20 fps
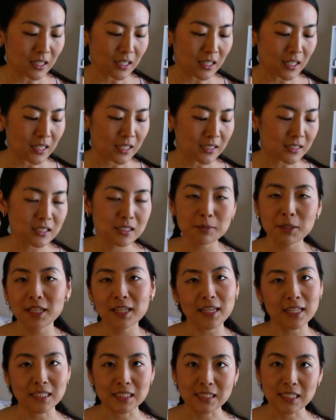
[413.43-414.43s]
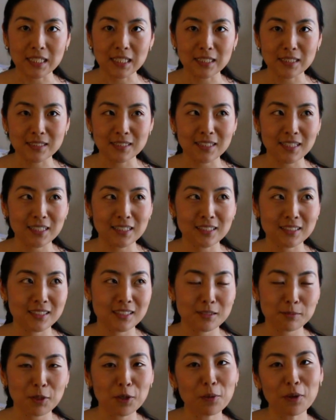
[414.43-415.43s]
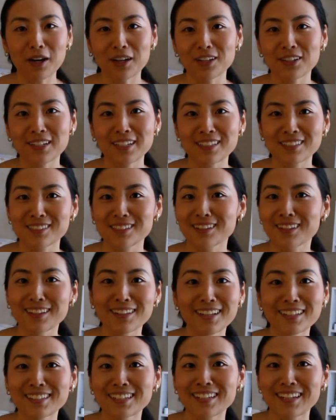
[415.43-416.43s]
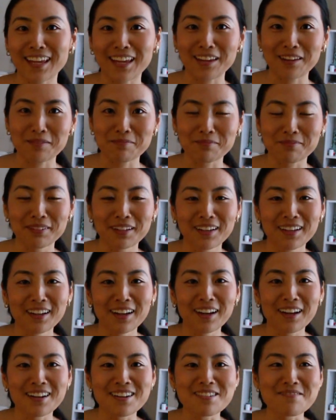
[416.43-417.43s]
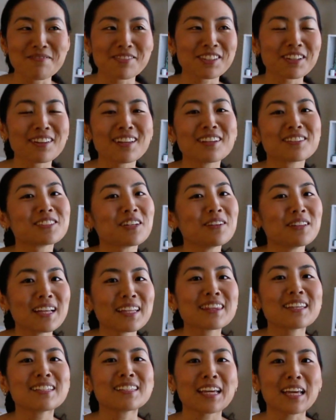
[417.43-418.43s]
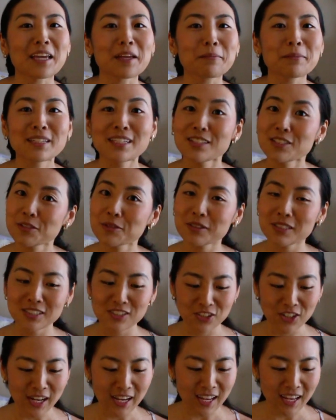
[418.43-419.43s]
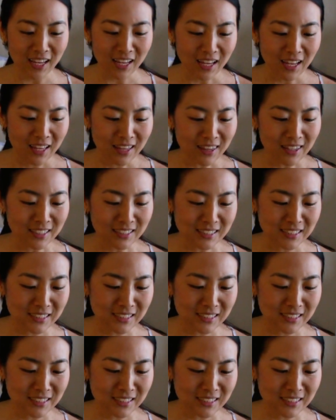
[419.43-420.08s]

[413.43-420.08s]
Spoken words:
doesn't smell like incense, it doesn't smell watery, it's nothing like the name. So don't let the name lead you astray. This